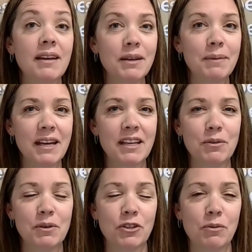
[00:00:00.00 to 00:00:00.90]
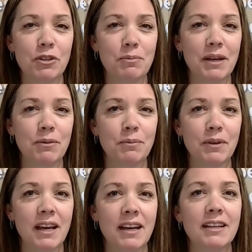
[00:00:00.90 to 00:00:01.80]
The Medicare Prescription Payment
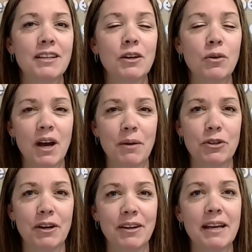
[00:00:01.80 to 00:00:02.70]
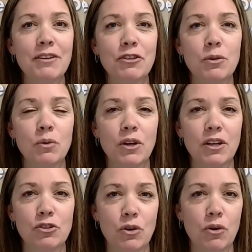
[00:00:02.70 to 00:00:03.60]
Plan is a new option that gives you more
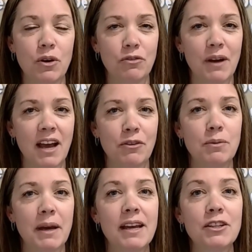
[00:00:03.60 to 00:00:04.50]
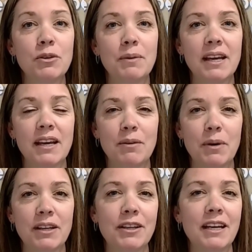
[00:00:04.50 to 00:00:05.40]
control over how you manage your Medicare
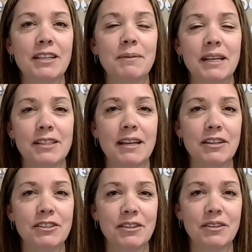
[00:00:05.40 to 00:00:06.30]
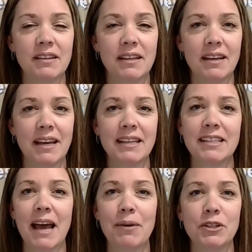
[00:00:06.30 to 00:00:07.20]
Part D expenses.
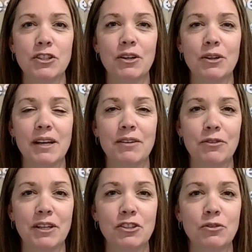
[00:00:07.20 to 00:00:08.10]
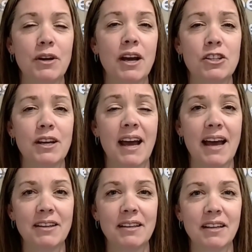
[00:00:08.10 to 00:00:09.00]
Established under the Inflation Reduction
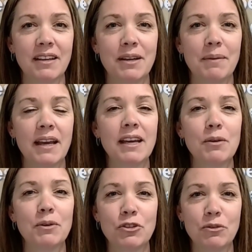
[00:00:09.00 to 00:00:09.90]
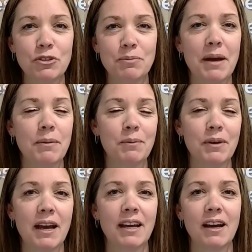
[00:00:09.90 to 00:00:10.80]
Act, the Medicare Prescription Payment
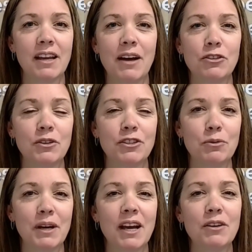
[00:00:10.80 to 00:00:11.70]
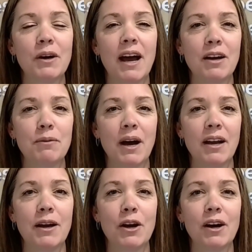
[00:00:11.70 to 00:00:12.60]
Plan allows you to spread out your out of
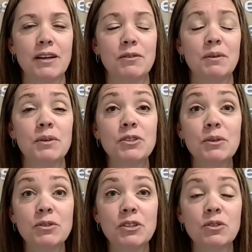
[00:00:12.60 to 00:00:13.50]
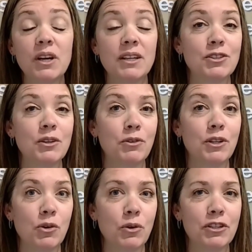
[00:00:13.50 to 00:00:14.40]
pocket costs for prescription drugs over the
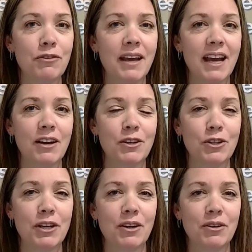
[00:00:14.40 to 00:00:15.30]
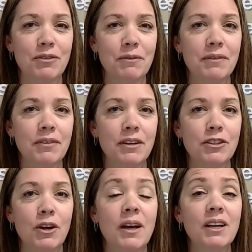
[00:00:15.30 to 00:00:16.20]
course of the calendar year.
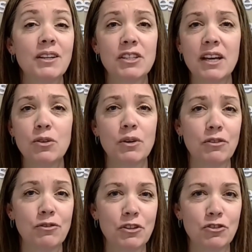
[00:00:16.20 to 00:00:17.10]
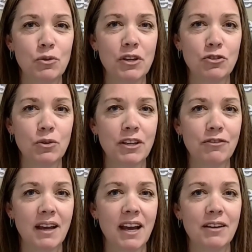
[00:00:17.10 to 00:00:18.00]
Starting on January 1,
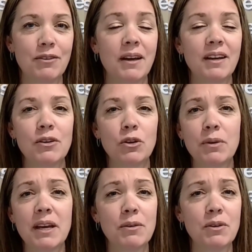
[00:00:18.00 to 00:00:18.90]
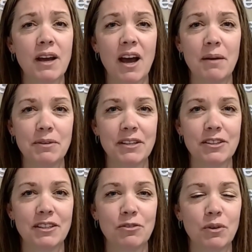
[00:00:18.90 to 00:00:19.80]
2025, you'll be able to opt into
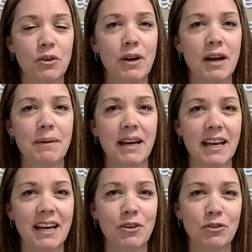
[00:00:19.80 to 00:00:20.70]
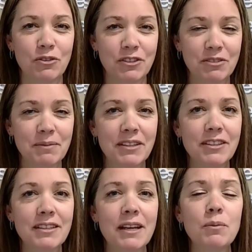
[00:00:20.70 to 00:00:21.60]
this program and handle those
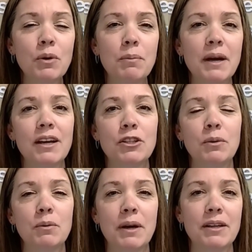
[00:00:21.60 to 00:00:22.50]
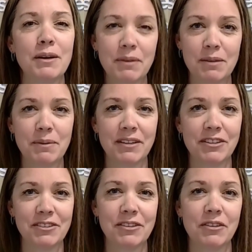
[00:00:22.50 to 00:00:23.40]
expenses in more manageable monthly
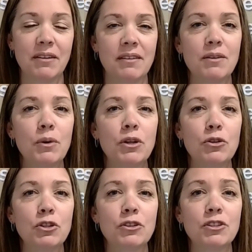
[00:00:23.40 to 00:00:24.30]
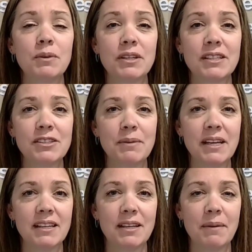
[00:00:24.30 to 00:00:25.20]
payments. When you choose to
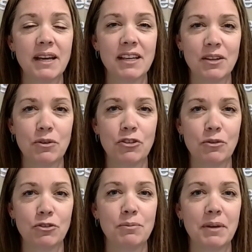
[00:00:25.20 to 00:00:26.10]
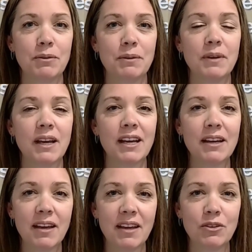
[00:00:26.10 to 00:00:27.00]
participate in the Medicare prescription payment plan,
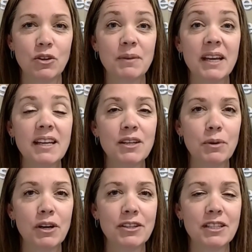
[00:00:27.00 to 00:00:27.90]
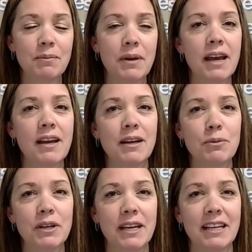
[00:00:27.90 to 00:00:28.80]
your Medicare Part D plan
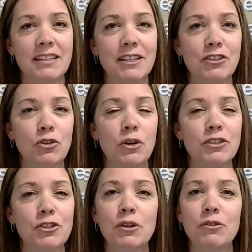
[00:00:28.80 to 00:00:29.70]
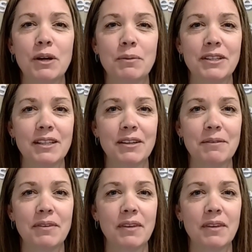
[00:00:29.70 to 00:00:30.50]
communicates this choice to your pharmacy.